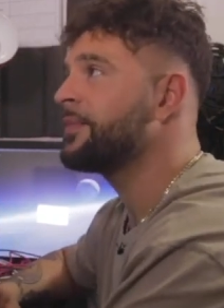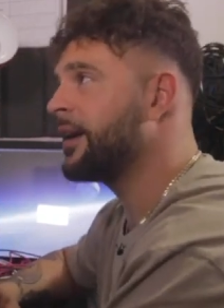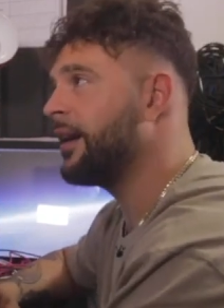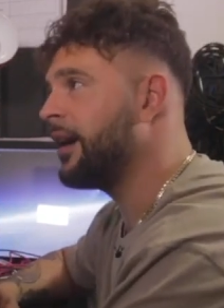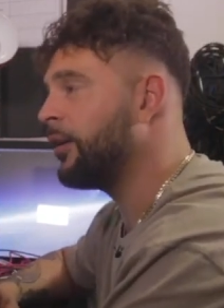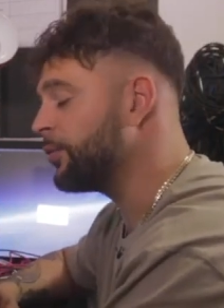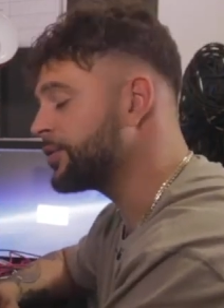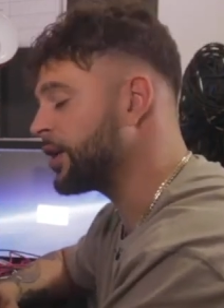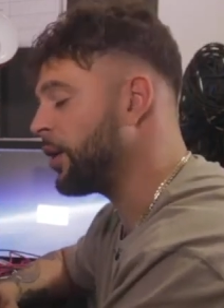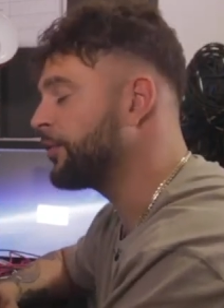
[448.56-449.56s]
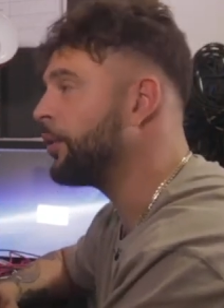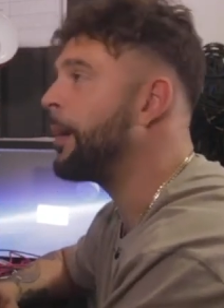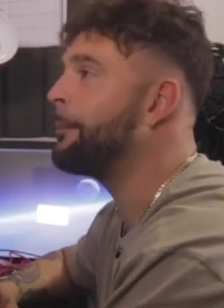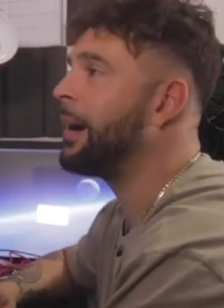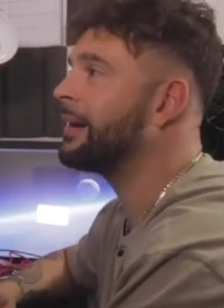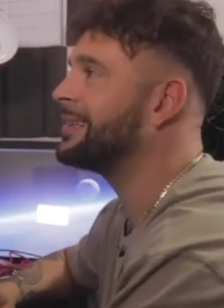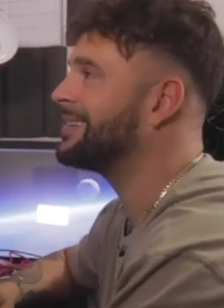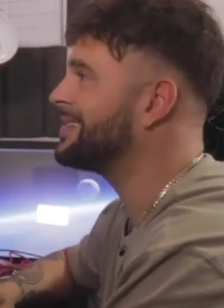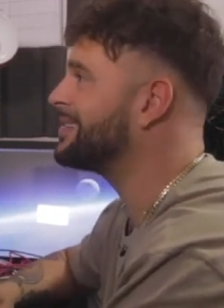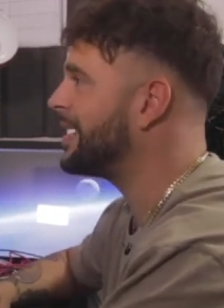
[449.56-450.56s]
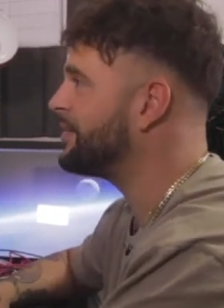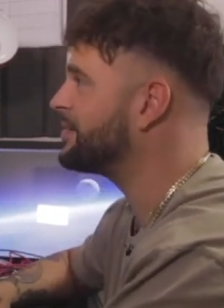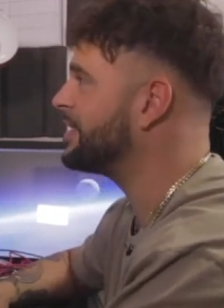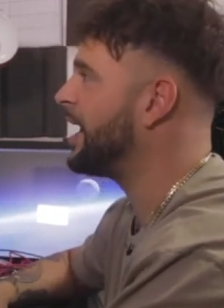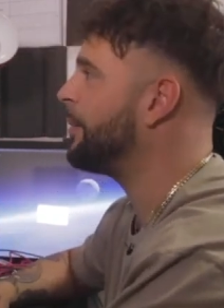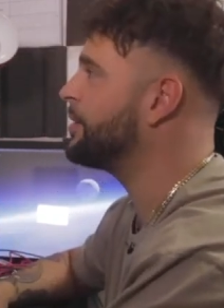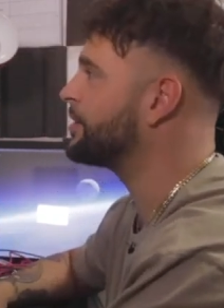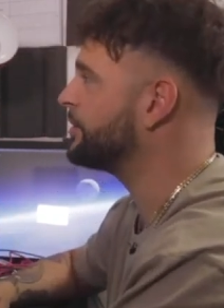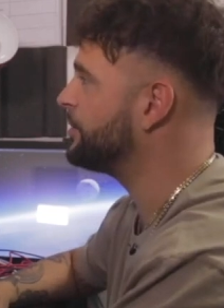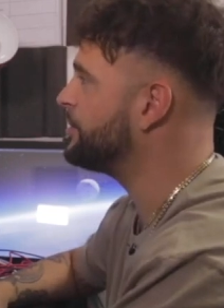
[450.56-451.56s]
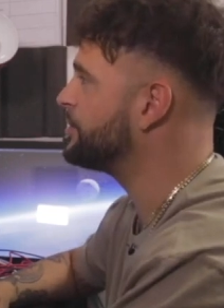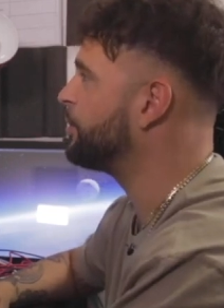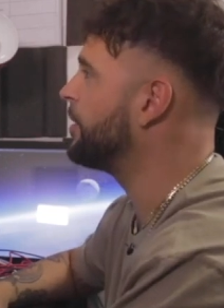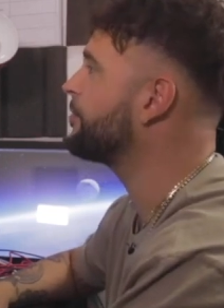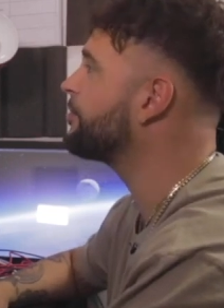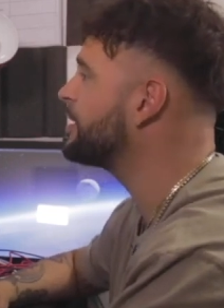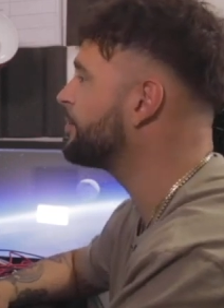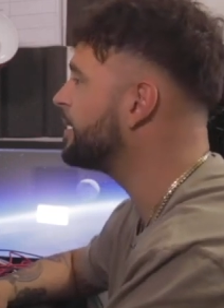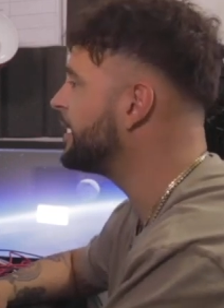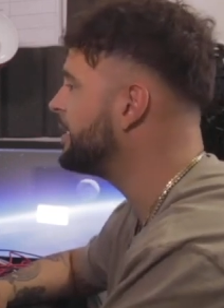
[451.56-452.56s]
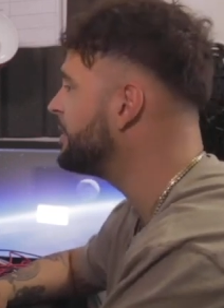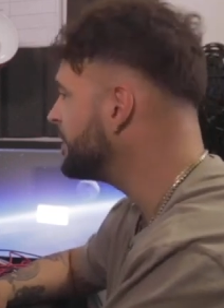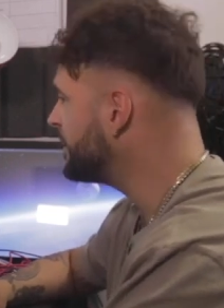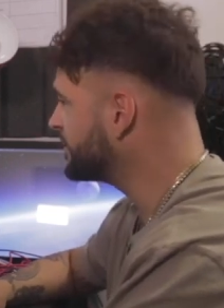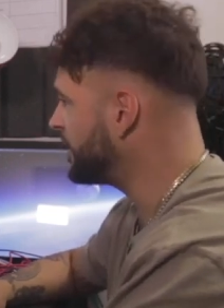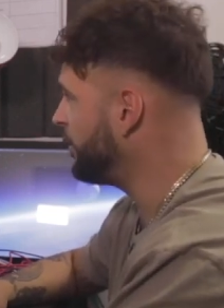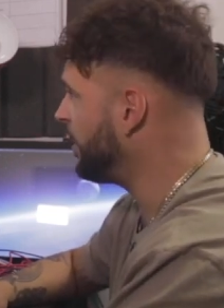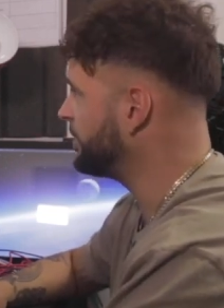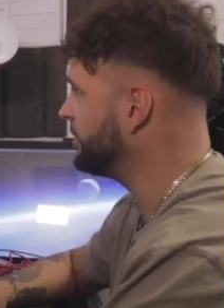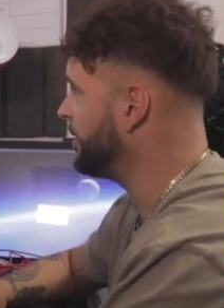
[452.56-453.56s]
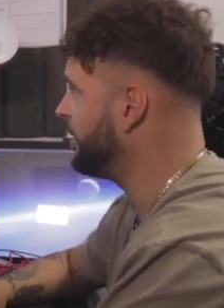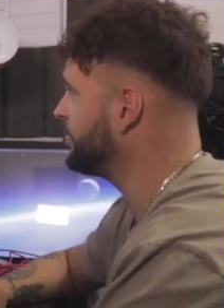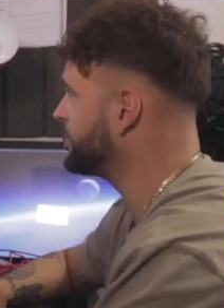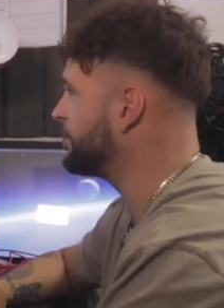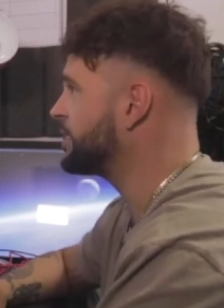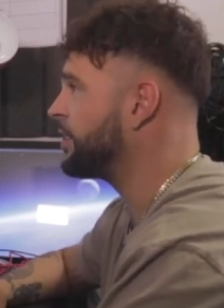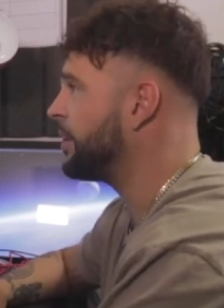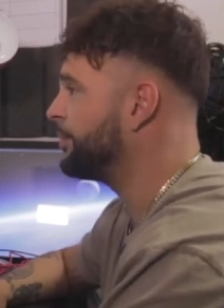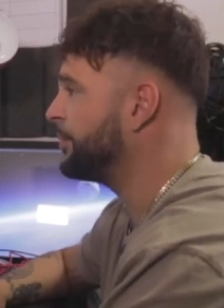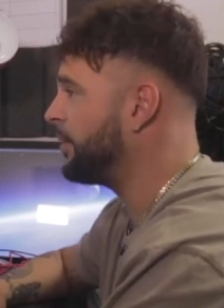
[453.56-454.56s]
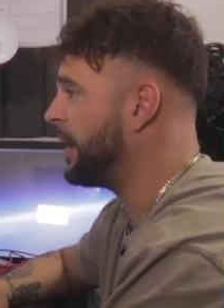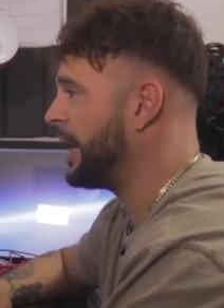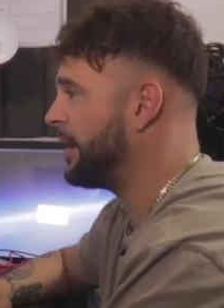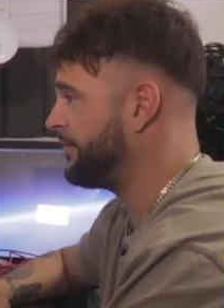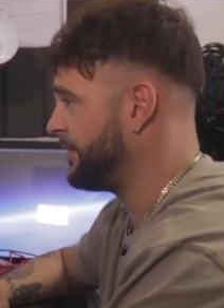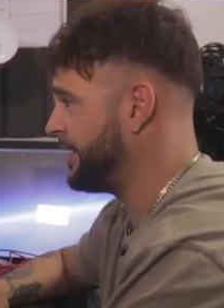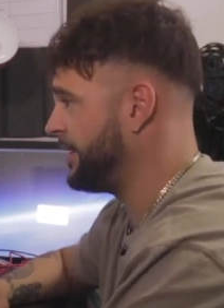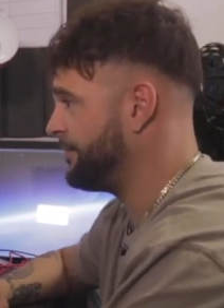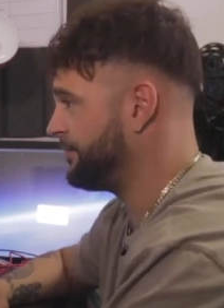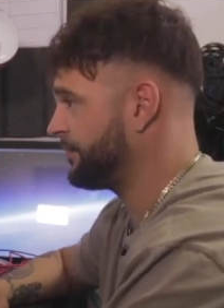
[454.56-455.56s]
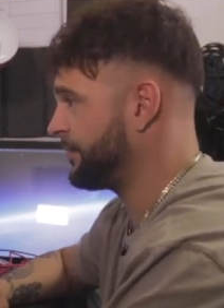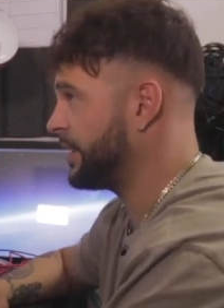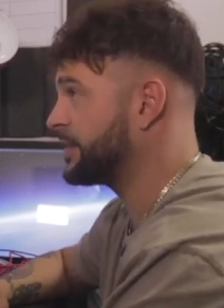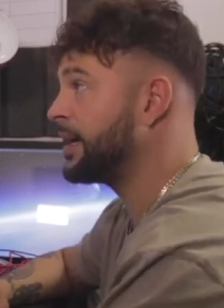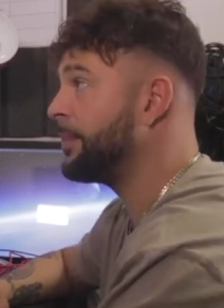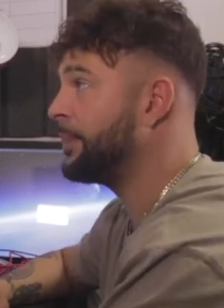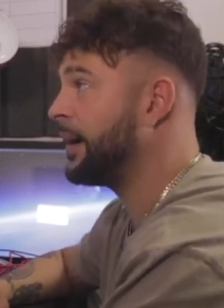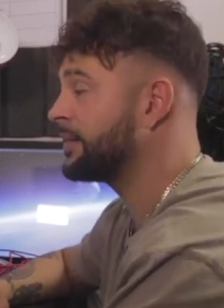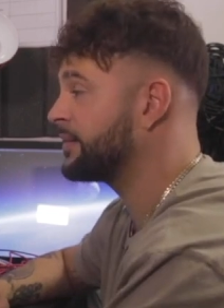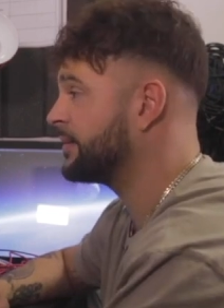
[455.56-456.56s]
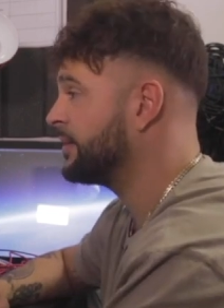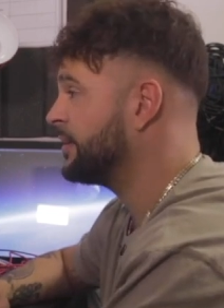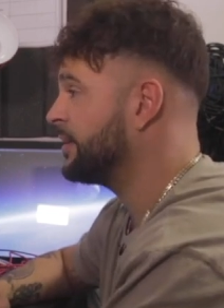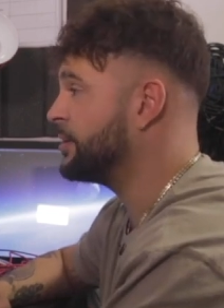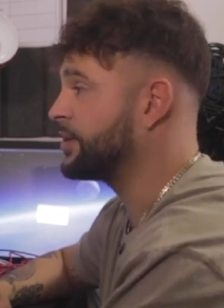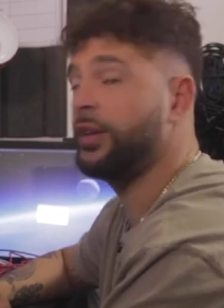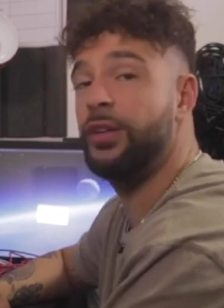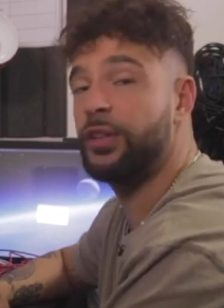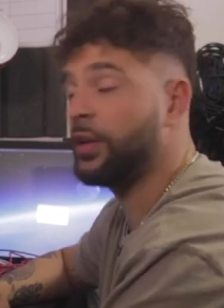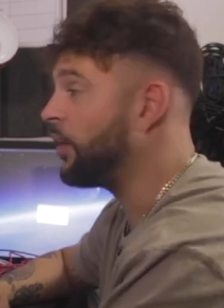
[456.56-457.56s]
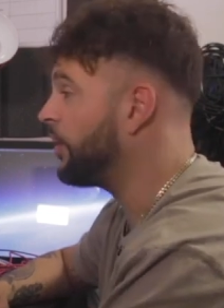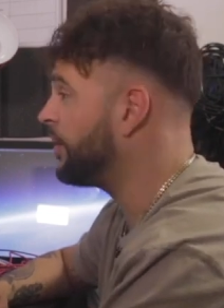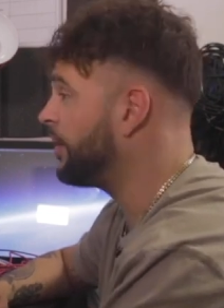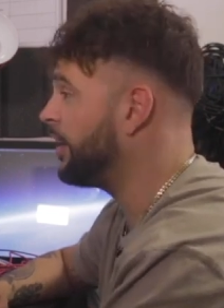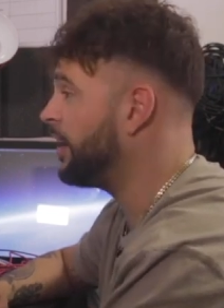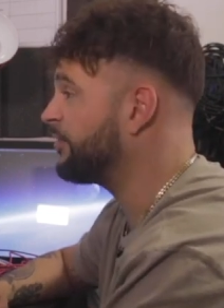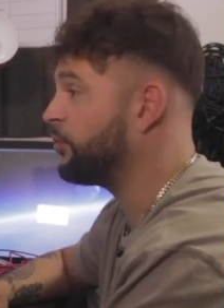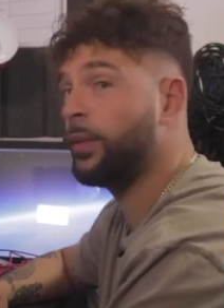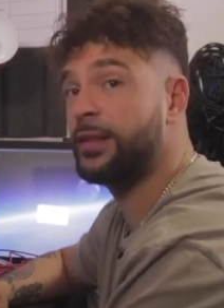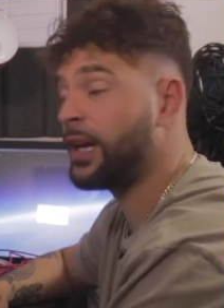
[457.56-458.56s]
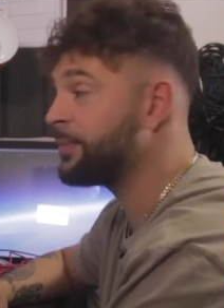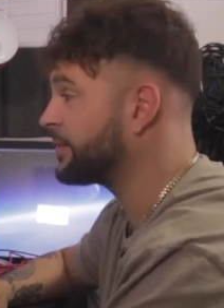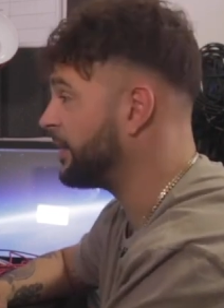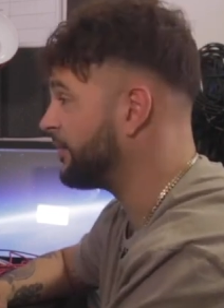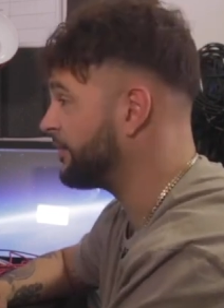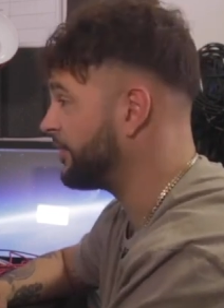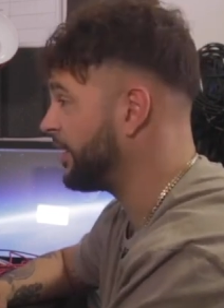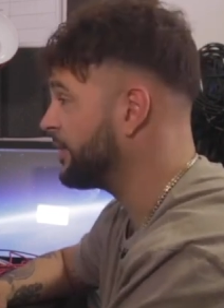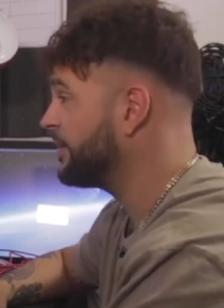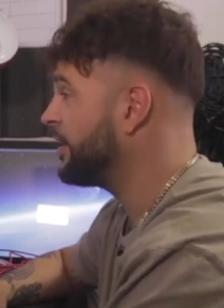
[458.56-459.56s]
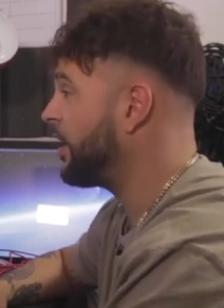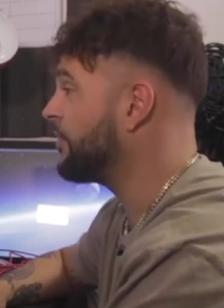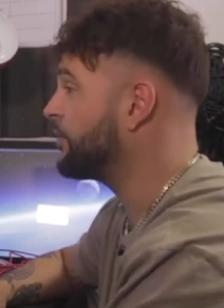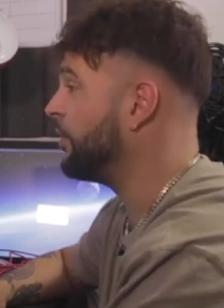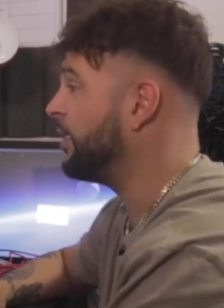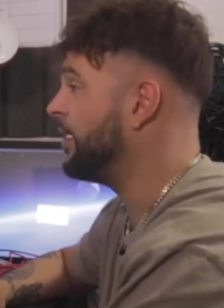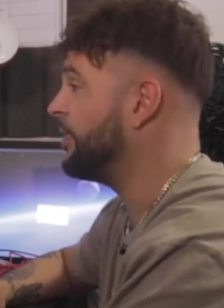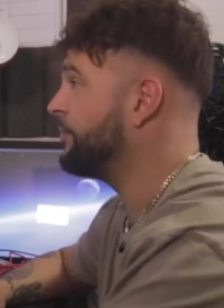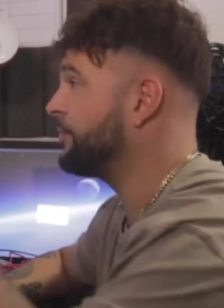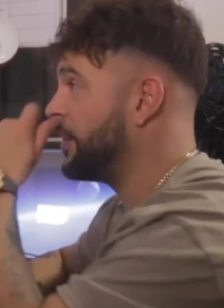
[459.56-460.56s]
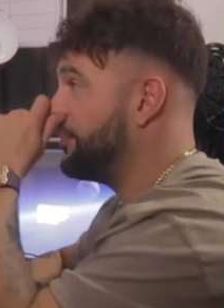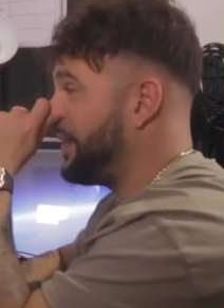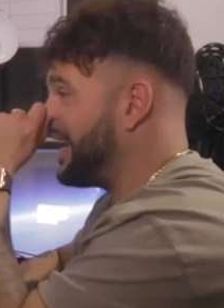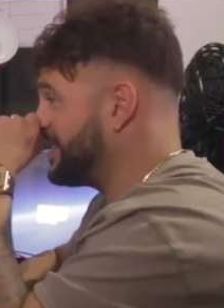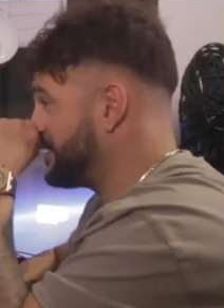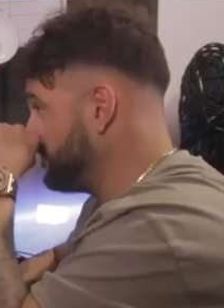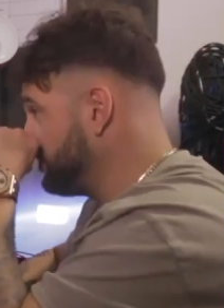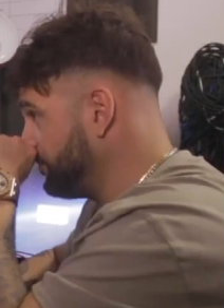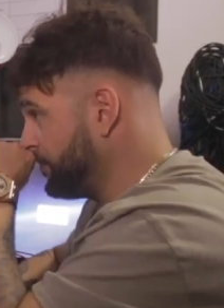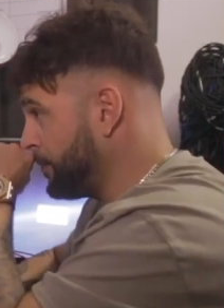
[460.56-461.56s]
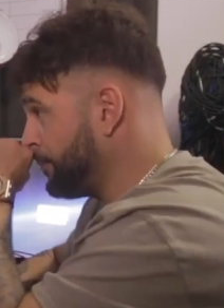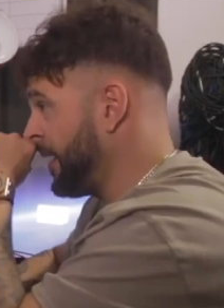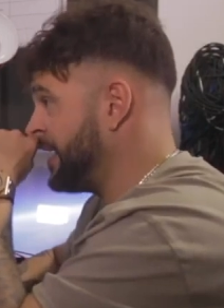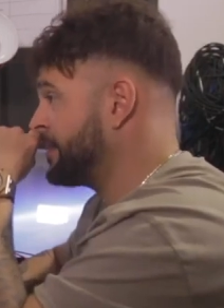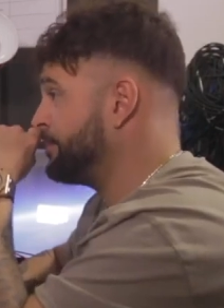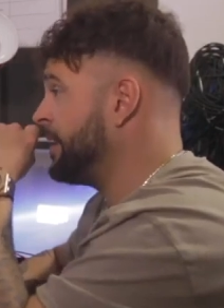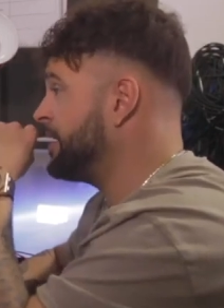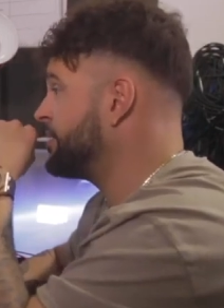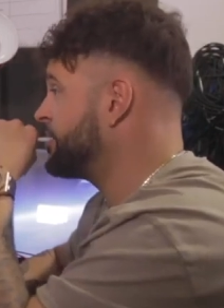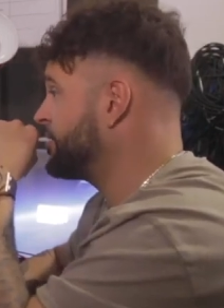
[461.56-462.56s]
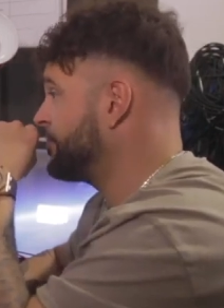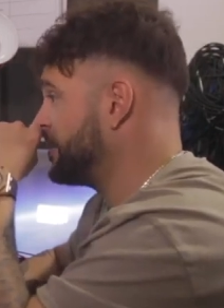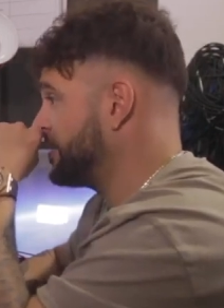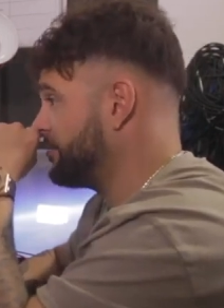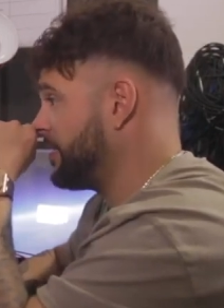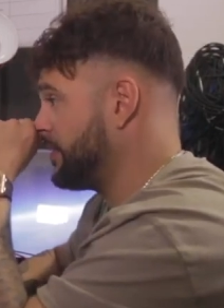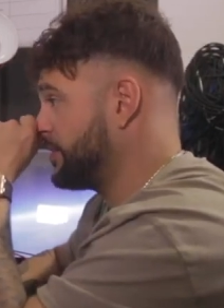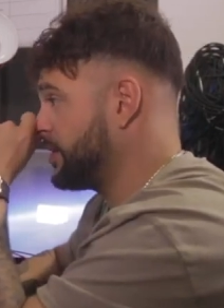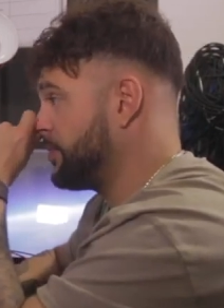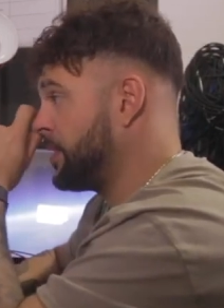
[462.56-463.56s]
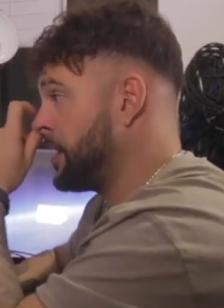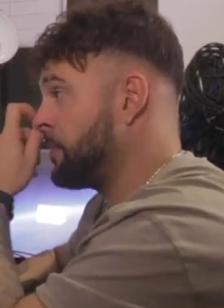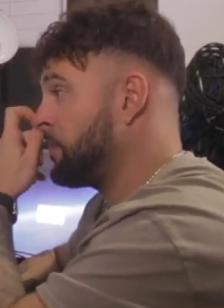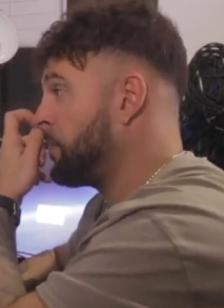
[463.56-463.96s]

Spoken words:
Also, I've got my buses and sends set up, which I do use quite frequently. So I don't know, just for example, I have a sub bus, which I use a lot for all my sub stuff. Like, I've got a bass mids, which is around somewhere.